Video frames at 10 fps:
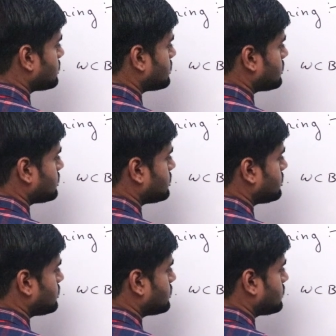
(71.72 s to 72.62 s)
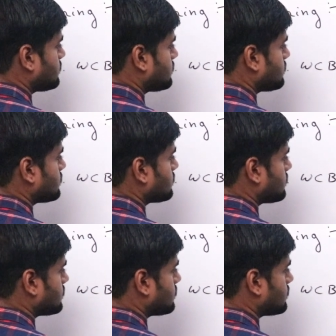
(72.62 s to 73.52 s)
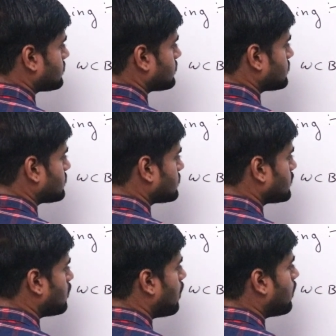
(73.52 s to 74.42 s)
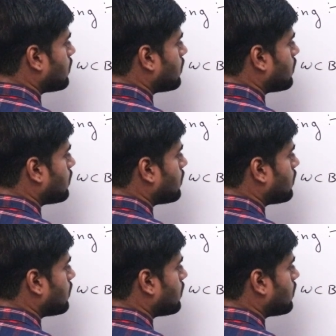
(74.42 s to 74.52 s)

No one is speaking in this clip.